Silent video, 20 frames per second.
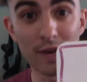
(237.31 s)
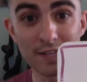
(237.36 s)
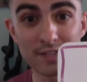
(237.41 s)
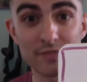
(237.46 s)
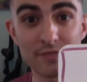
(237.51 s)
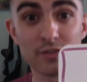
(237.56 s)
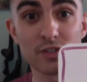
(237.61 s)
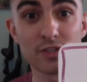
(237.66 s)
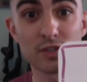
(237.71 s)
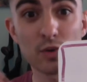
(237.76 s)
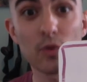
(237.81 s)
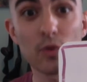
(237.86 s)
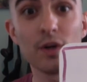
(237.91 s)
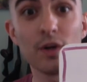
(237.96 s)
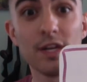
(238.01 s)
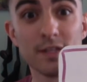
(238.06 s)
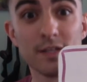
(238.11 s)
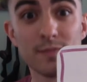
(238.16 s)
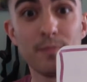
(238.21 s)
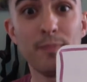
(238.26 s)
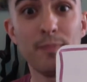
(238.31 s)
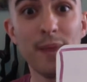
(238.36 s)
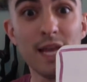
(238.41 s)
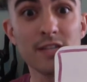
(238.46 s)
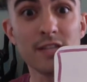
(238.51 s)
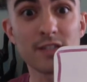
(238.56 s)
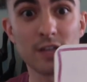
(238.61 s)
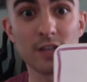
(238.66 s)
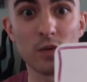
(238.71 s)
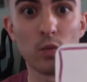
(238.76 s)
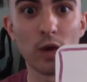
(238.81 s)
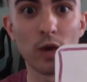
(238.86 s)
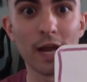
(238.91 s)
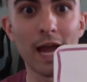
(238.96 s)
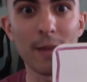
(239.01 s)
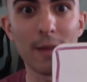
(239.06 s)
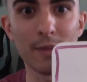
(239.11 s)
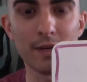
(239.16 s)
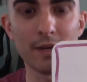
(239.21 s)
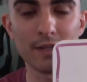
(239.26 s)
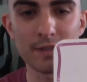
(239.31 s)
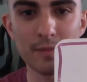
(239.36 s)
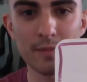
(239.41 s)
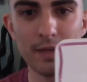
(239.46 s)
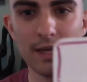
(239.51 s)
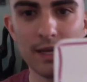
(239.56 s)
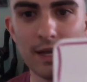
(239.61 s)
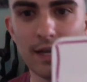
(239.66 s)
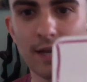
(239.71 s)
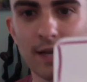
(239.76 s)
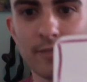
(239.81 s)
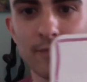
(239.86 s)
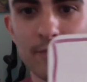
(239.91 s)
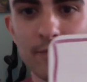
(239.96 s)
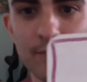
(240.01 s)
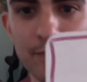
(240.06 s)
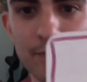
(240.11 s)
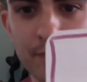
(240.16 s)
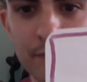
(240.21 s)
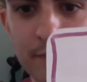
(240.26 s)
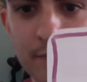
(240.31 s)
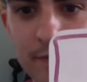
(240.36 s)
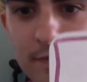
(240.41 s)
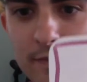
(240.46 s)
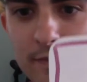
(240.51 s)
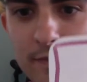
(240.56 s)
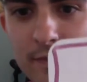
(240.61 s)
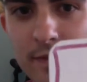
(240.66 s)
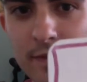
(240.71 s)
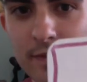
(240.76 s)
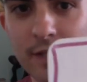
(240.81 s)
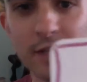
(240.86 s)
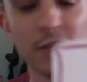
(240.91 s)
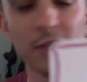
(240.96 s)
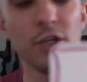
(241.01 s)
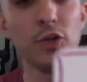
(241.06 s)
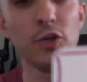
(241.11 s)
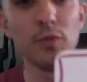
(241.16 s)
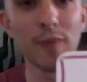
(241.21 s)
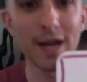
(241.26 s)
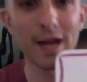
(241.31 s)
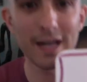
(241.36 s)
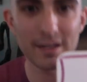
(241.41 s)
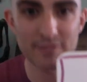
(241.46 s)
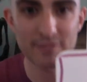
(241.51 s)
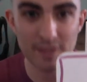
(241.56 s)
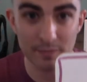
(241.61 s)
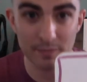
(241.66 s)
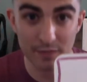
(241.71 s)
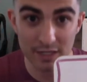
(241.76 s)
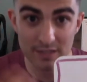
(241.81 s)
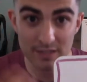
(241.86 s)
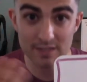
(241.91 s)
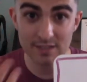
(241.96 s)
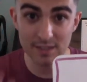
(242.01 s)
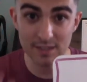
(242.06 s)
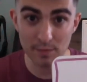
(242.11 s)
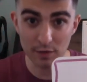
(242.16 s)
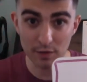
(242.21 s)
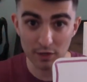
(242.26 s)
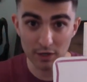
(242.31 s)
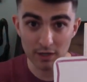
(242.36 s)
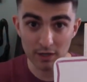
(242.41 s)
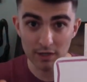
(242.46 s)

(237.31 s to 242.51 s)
of the story is based on what happened at the beginning. You might have something similar,